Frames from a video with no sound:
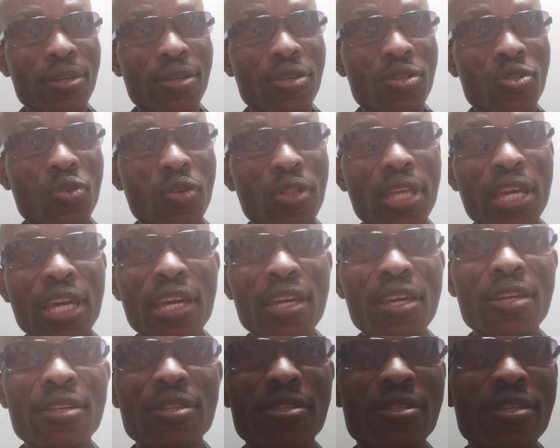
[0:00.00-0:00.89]
So the
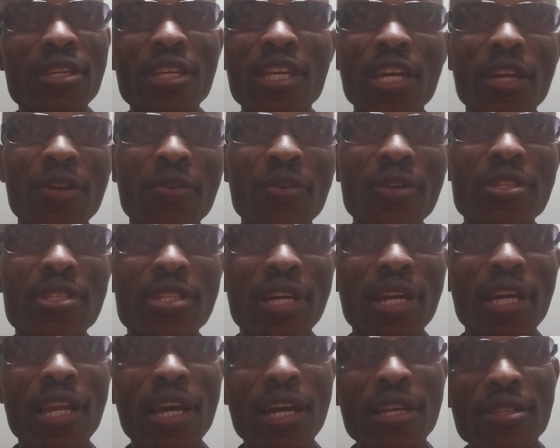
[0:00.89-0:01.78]
ANC cannot
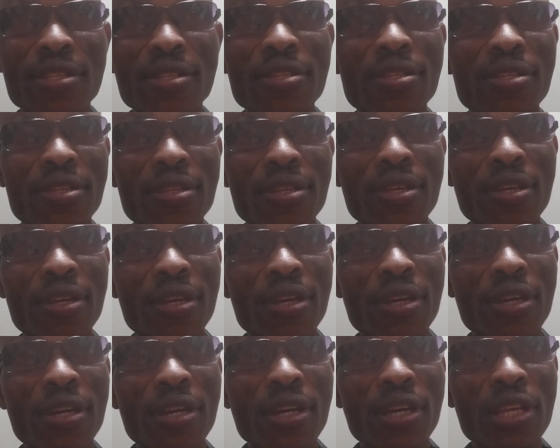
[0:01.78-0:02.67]
tell us
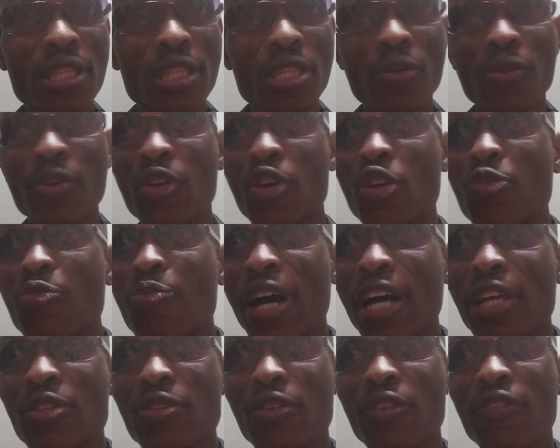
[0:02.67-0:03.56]
they were not
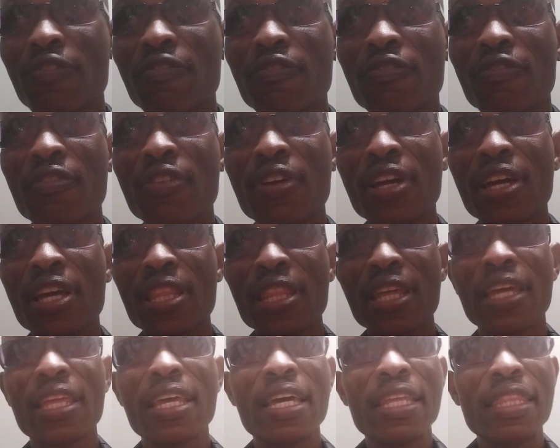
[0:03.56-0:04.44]
part of
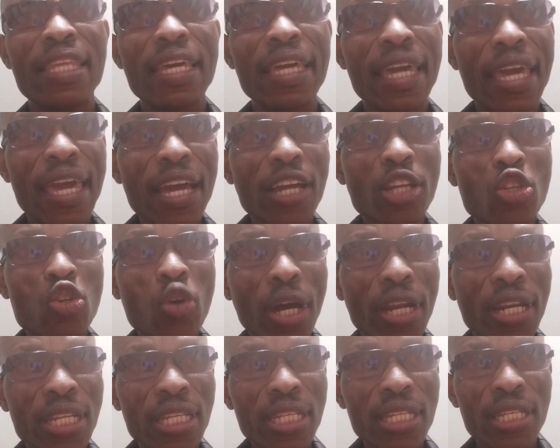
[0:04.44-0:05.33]
that. They
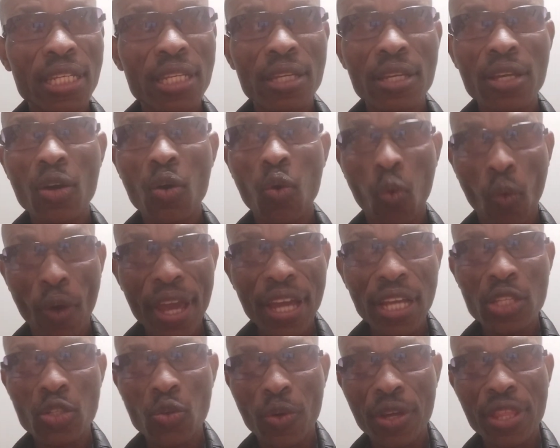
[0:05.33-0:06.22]
actually
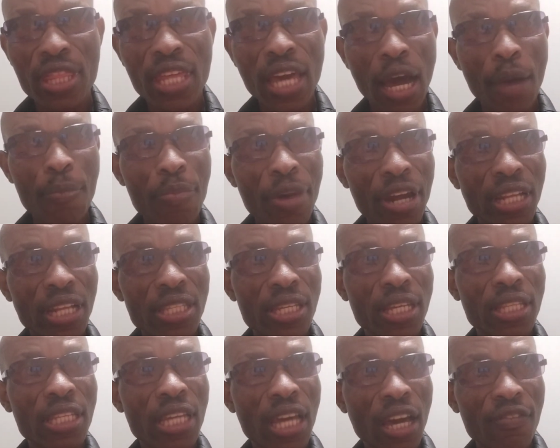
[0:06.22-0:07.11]
worked with the
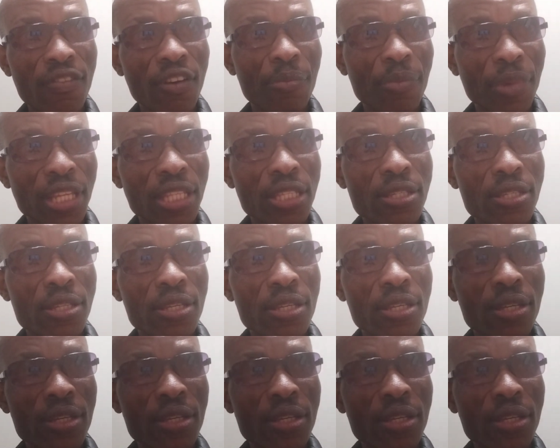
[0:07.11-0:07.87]
apartheid government